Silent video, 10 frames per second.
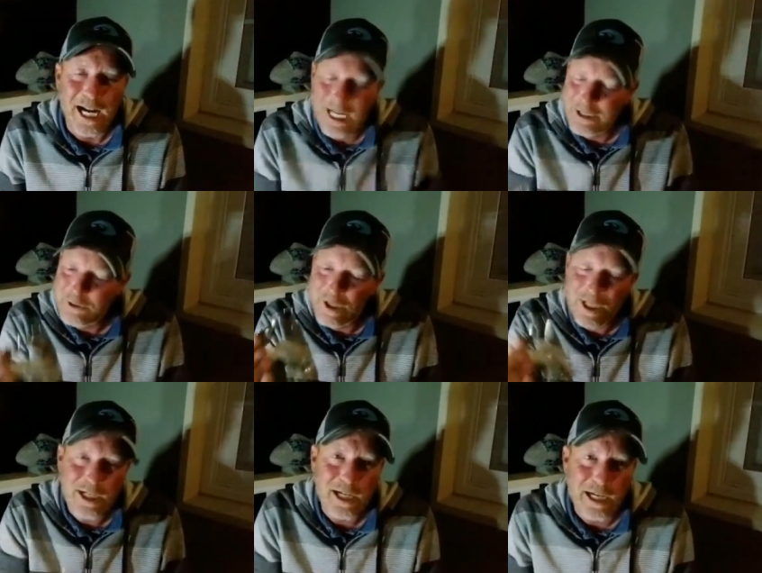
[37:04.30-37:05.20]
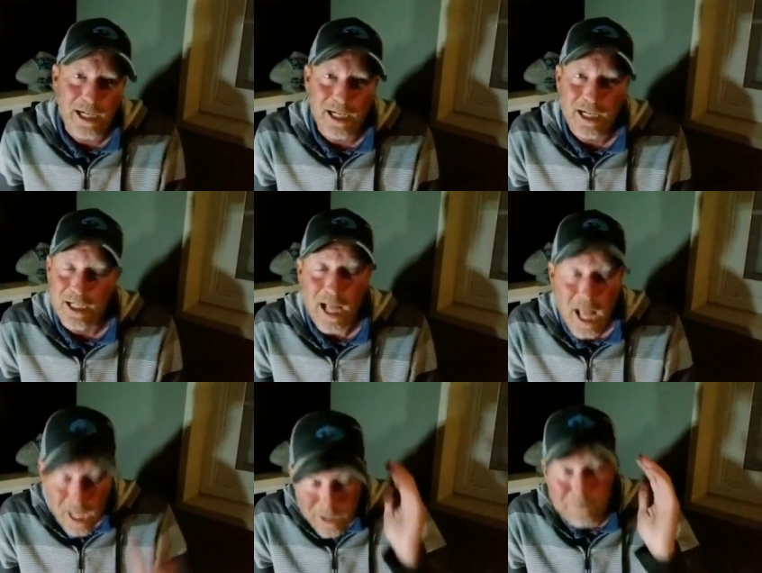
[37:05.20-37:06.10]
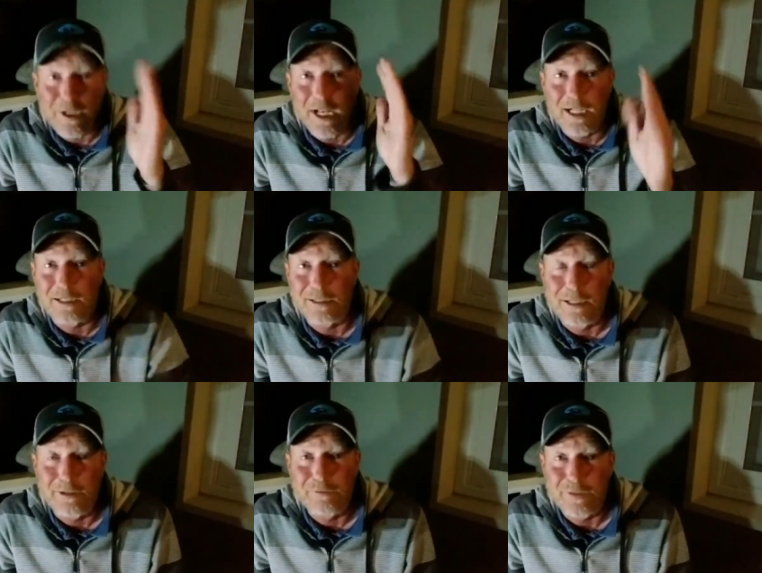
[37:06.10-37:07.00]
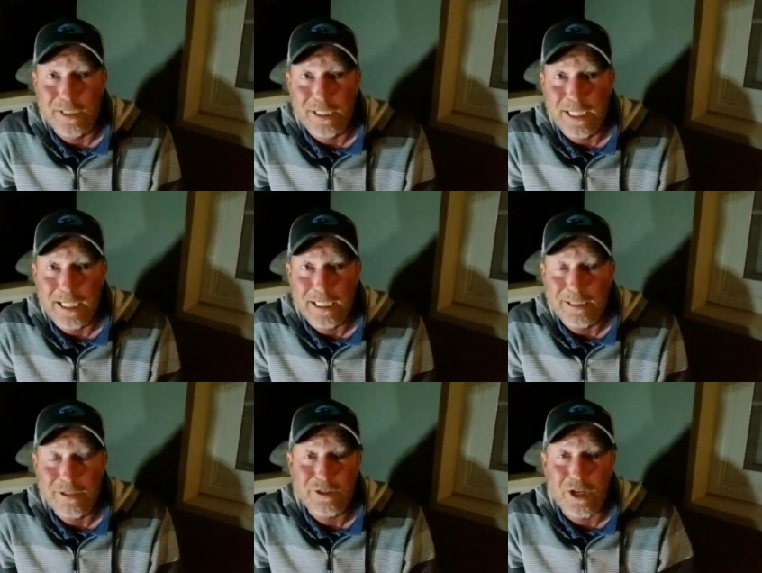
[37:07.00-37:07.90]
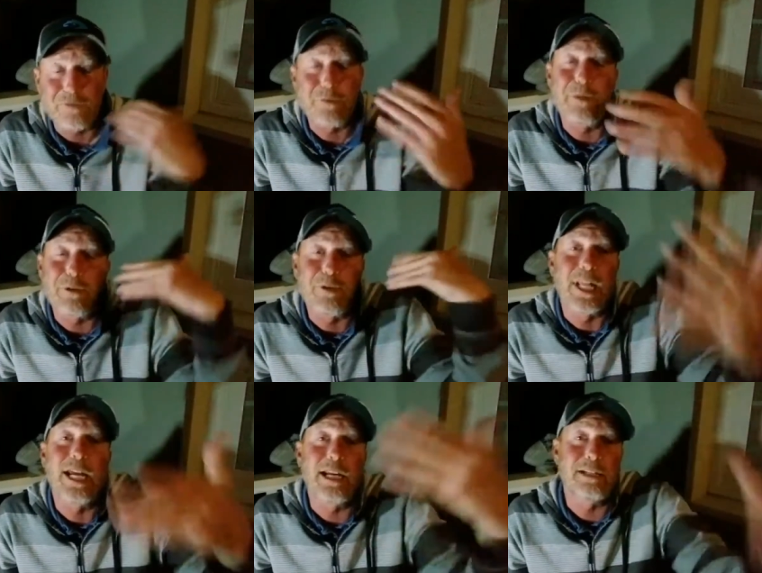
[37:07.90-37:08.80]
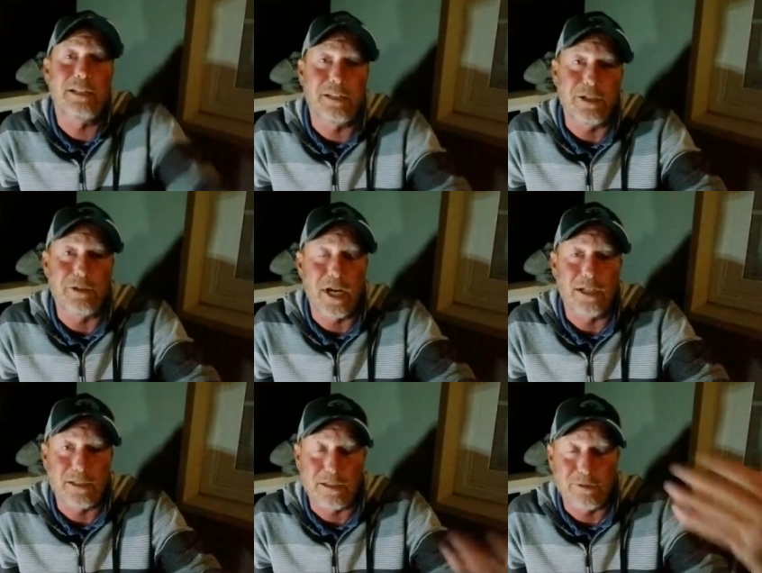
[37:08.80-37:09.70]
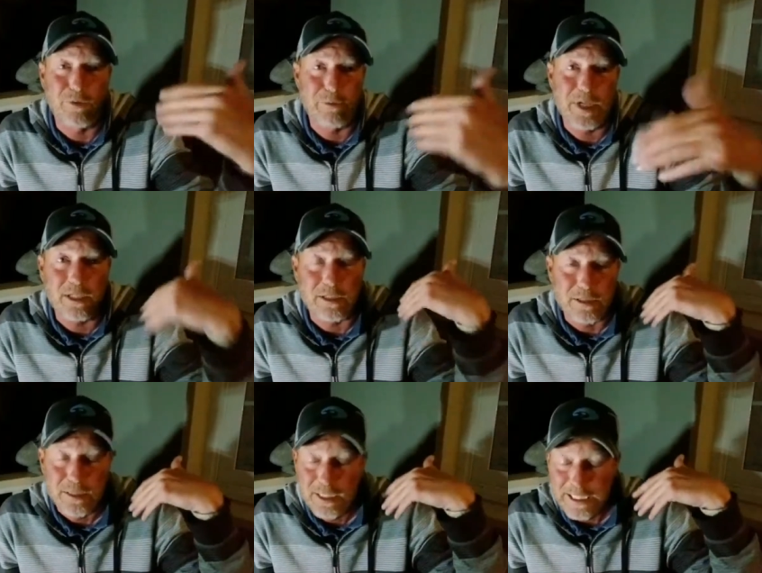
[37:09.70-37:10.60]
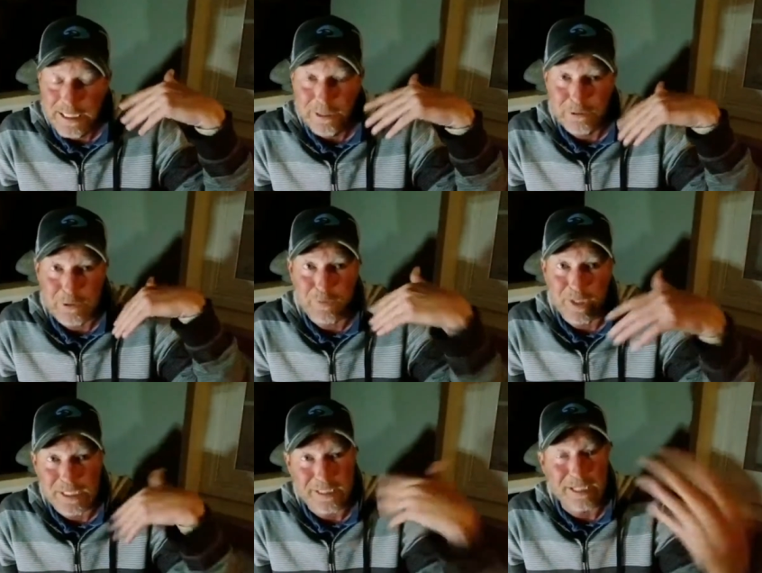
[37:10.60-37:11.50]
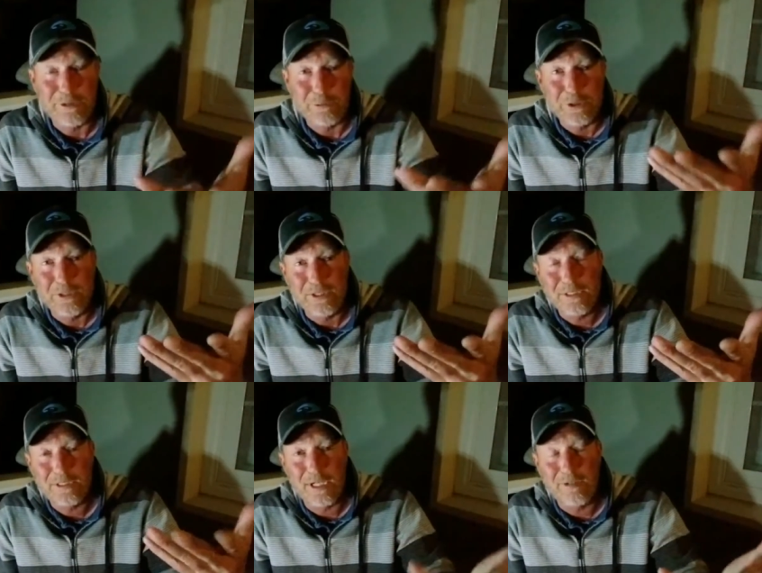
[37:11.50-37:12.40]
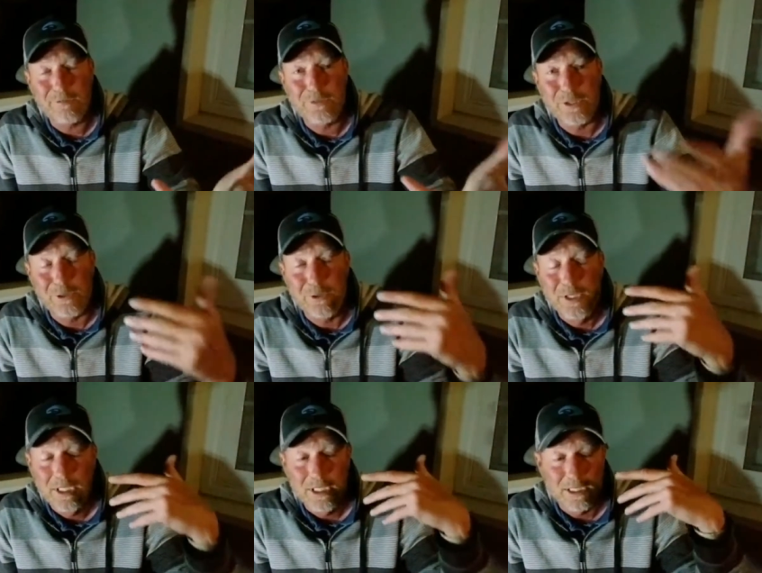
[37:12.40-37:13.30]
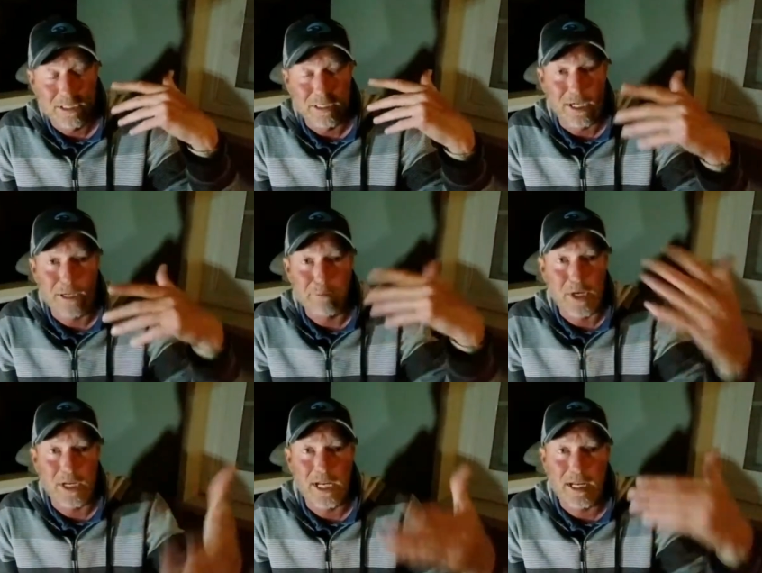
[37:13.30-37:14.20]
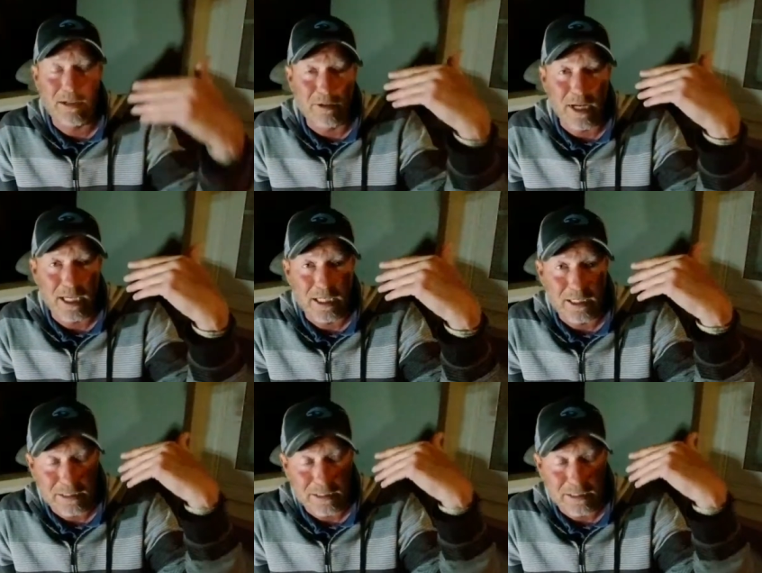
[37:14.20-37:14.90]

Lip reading: a hell of a lot of stuff, and it's just hard for me to relay it to you guys because for me it's sort of instinctual stuff. So to kind of parlay it and